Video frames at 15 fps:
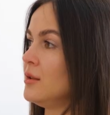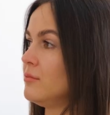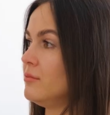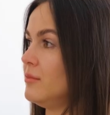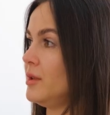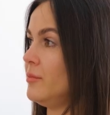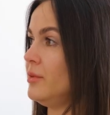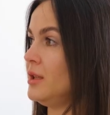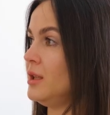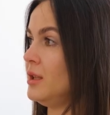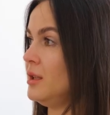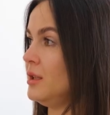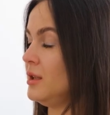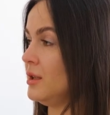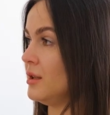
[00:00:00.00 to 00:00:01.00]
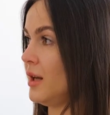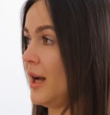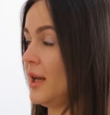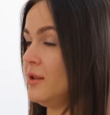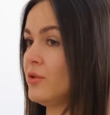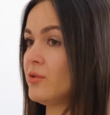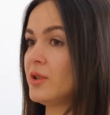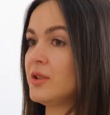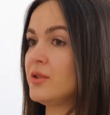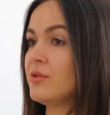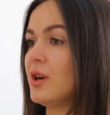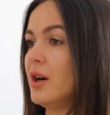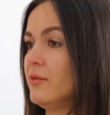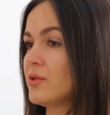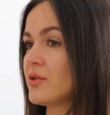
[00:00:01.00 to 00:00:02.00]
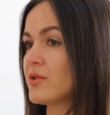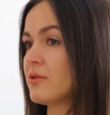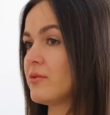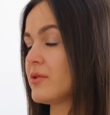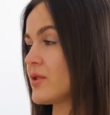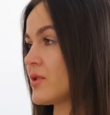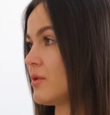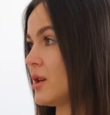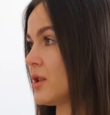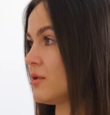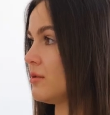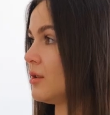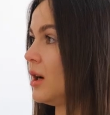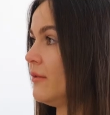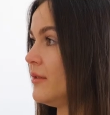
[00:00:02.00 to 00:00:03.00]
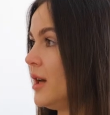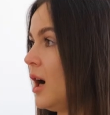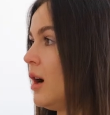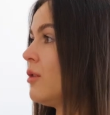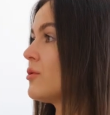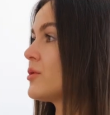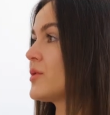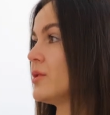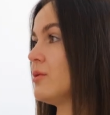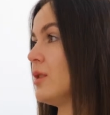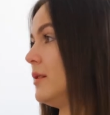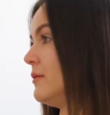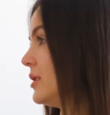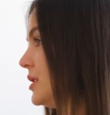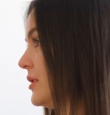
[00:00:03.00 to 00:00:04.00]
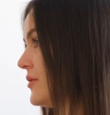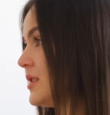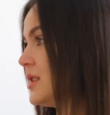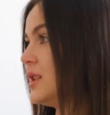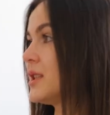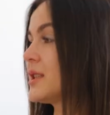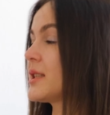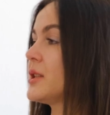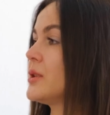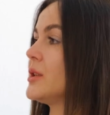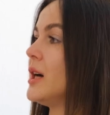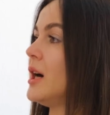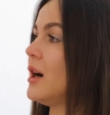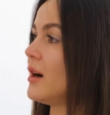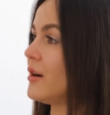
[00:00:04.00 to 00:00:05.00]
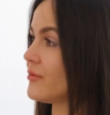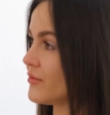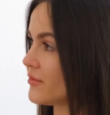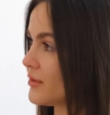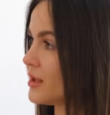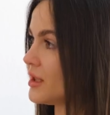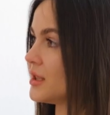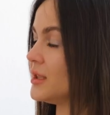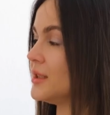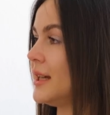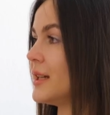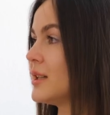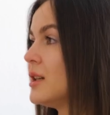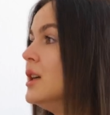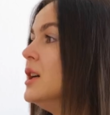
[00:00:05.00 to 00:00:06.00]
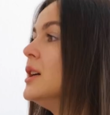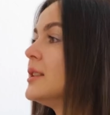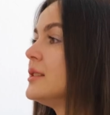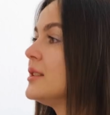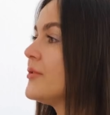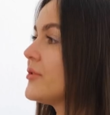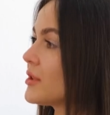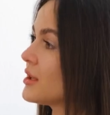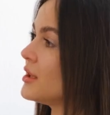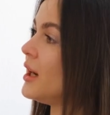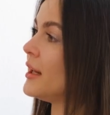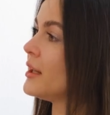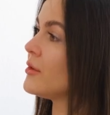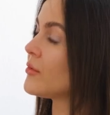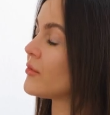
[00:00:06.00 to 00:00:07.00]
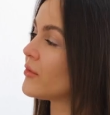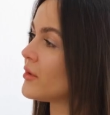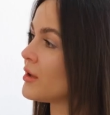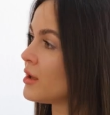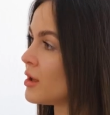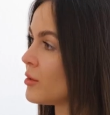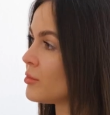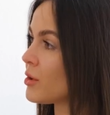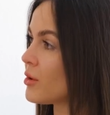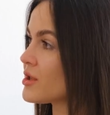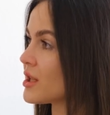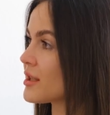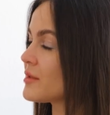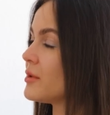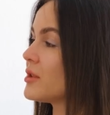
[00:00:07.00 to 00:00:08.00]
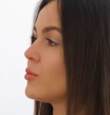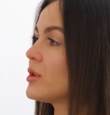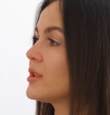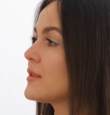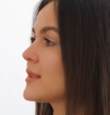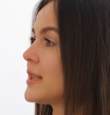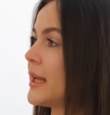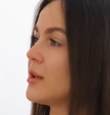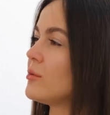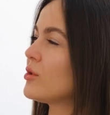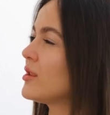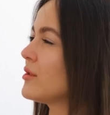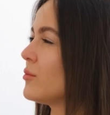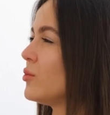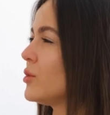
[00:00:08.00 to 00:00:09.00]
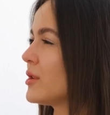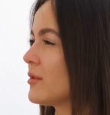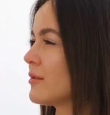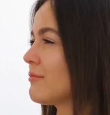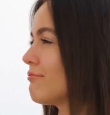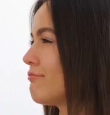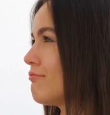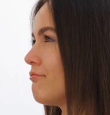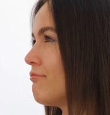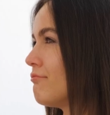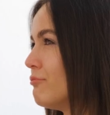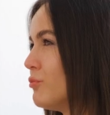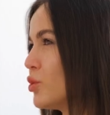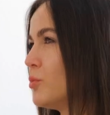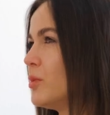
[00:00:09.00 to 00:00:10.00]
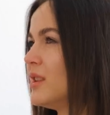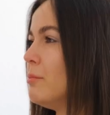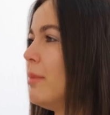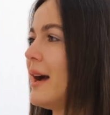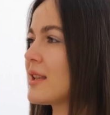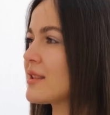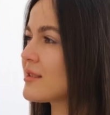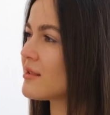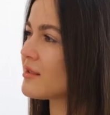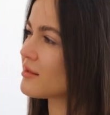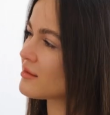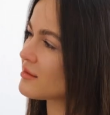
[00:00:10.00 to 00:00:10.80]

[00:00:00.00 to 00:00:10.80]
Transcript: maybe I know that you have also infrastructure, you have DAOs, you have NFTs, right. you have uh, like different kind of uh, projects. But what is like what what would be the best?